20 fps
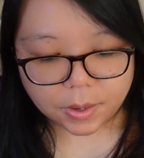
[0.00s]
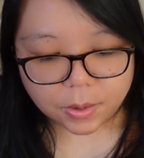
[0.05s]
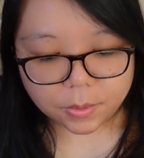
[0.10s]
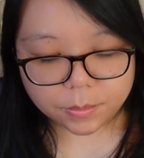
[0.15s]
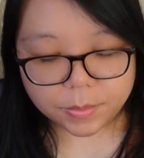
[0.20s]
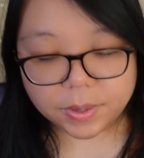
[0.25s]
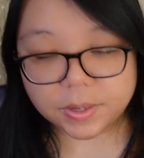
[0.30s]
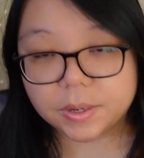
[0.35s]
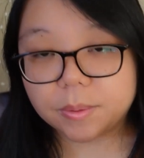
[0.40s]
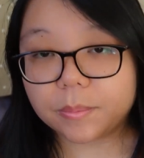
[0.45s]

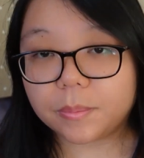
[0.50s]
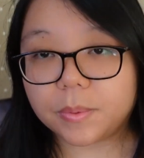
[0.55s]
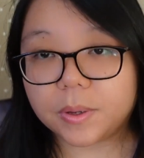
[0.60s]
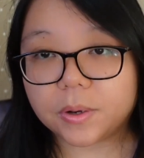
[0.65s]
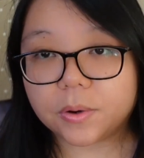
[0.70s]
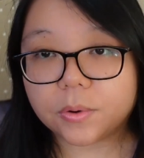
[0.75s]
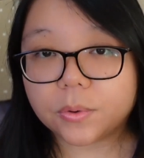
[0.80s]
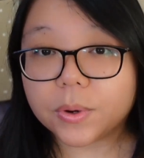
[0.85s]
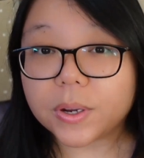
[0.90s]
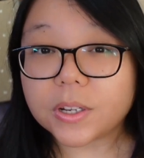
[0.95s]
many
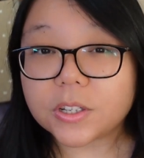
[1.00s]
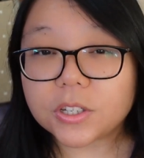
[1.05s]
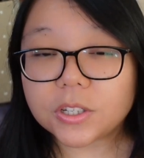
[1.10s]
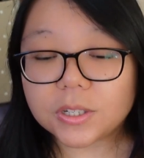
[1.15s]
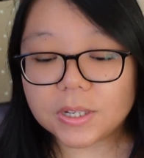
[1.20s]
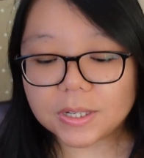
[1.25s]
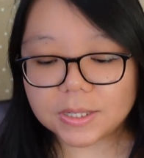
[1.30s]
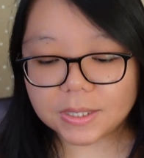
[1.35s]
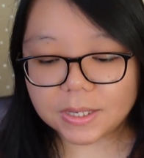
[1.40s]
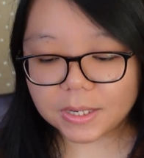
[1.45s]

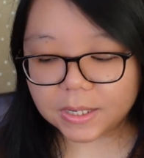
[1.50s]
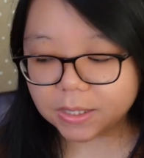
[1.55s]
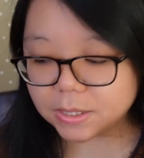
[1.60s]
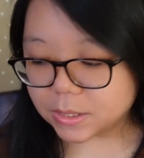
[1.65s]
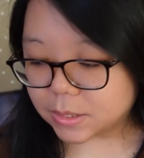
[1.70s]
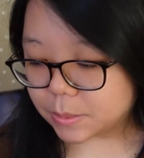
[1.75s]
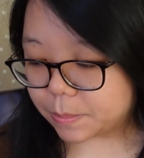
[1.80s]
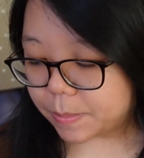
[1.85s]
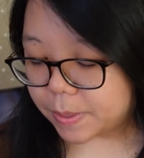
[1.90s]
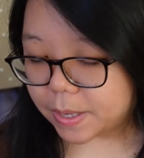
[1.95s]
meterage this
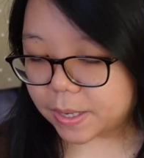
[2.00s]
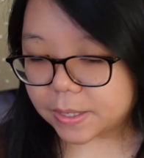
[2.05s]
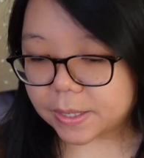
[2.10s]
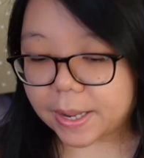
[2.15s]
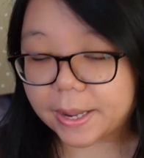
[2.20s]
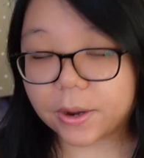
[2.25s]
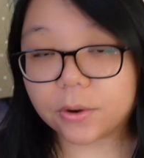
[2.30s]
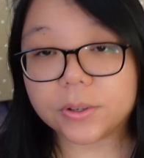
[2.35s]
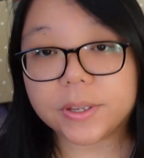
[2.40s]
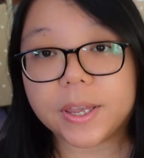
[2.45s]
is, but
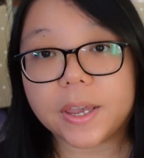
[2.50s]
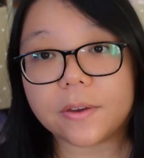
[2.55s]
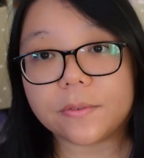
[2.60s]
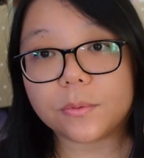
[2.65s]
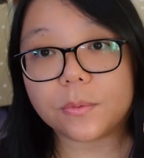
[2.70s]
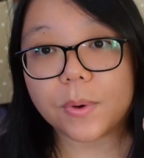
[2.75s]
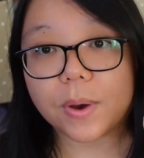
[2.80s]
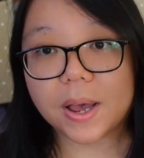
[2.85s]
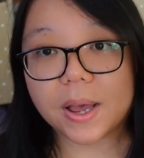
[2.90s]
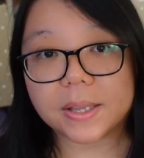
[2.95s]
I only
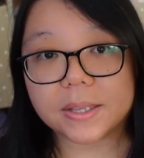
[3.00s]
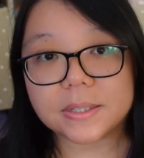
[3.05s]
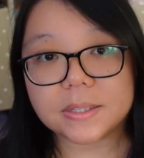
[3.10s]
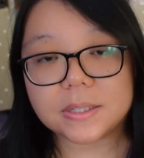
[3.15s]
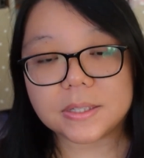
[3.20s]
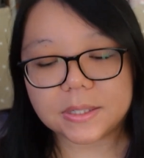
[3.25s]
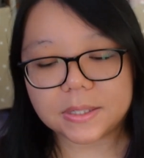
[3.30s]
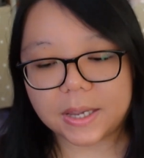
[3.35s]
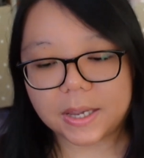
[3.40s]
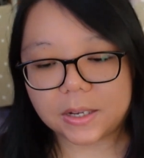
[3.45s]
have one
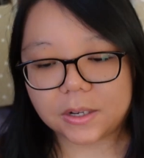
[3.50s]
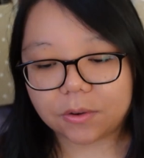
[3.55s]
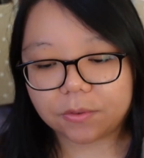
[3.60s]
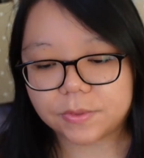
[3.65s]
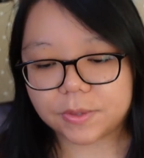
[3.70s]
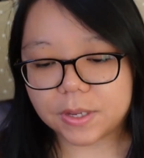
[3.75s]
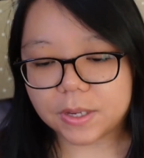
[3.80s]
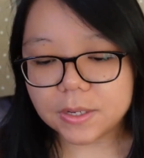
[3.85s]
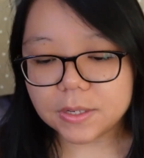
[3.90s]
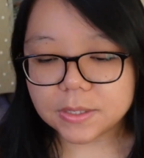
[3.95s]
skein
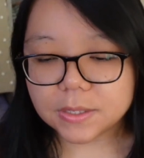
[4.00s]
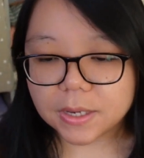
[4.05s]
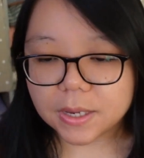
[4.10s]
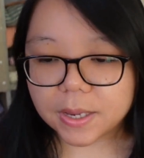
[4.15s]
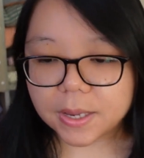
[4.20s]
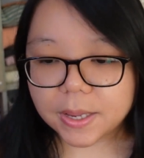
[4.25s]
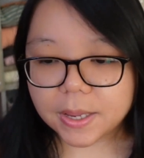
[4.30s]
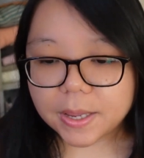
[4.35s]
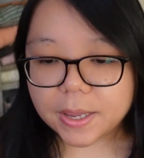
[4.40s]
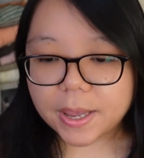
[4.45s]
of this,
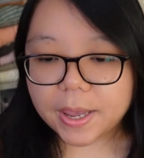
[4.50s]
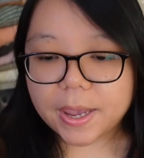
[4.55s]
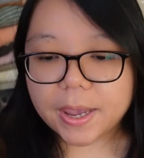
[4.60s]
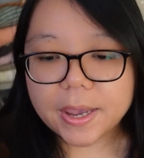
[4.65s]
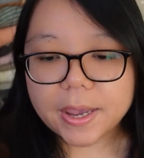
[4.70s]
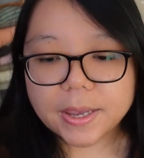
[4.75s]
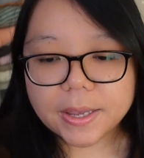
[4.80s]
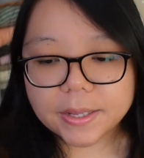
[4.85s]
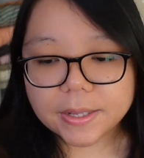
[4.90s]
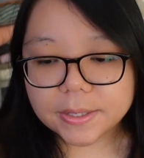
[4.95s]

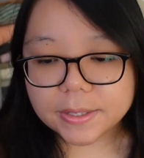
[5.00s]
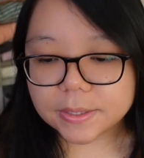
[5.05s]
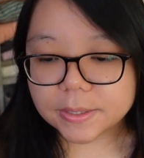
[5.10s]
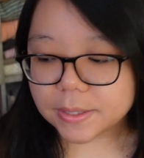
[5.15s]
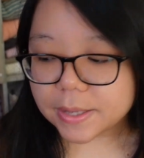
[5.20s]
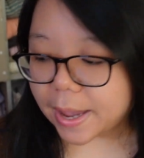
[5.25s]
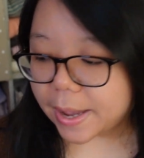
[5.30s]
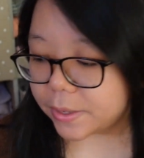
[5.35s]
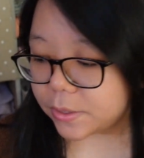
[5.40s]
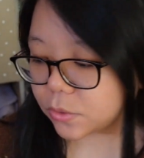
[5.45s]

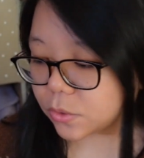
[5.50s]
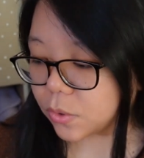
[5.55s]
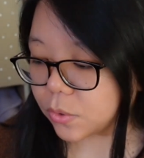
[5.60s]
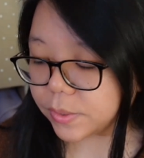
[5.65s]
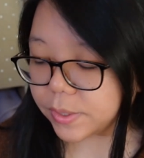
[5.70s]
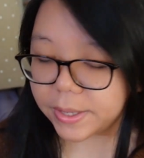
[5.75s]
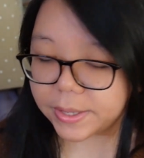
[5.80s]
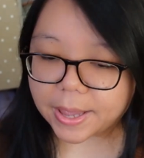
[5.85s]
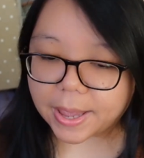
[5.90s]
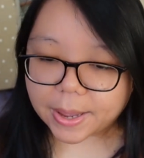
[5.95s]
and I know
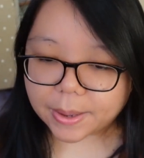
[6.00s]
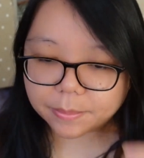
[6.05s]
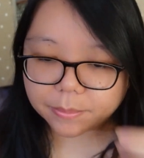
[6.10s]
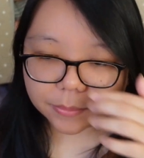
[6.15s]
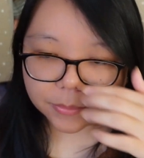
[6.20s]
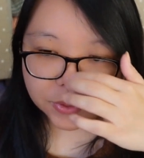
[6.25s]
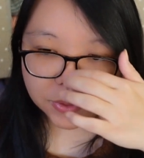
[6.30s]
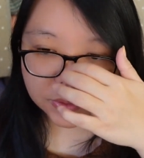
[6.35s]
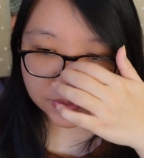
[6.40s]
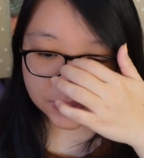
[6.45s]
that
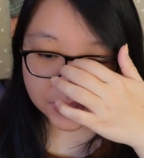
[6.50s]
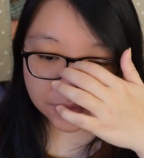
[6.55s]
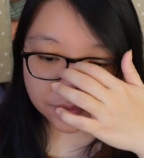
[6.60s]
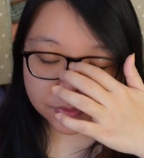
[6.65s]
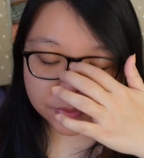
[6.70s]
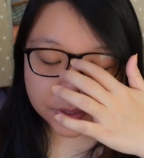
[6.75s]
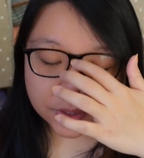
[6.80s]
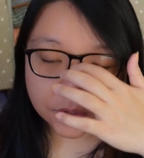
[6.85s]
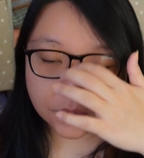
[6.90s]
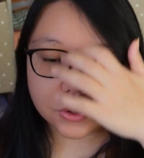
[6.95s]
I'm
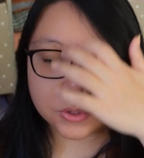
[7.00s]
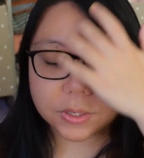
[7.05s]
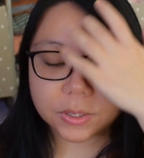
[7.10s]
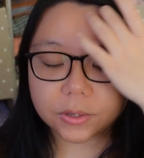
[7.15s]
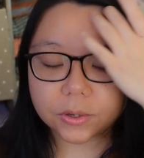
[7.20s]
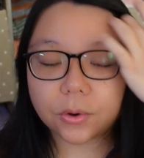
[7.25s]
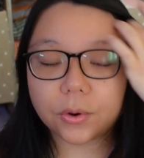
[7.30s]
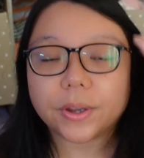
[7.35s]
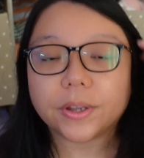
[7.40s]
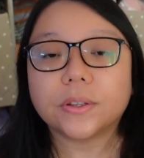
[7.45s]
definitely
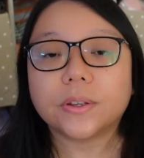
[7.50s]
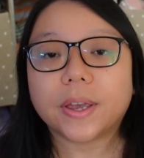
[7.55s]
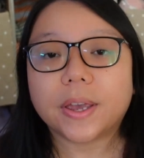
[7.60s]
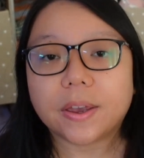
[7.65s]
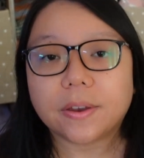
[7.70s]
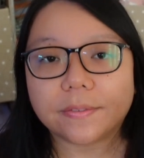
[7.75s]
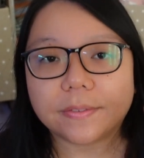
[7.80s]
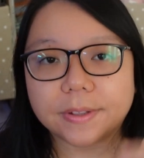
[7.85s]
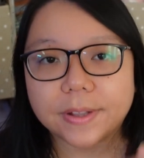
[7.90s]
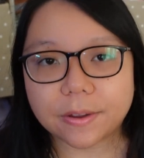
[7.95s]
going to
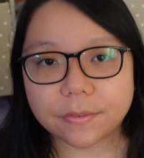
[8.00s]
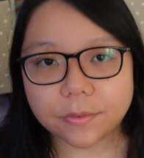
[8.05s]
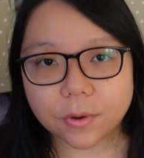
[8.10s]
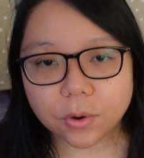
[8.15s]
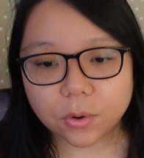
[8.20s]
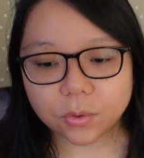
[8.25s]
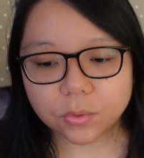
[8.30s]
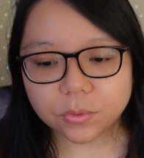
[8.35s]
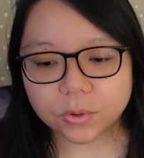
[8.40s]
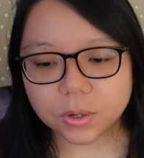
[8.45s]
have
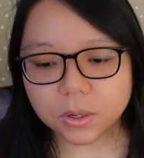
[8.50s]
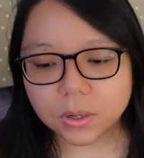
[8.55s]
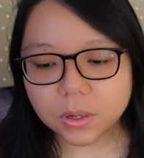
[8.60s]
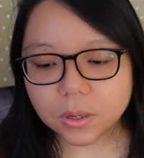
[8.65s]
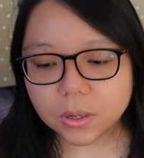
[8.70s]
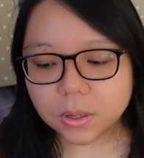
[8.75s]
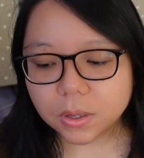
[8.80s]
leftover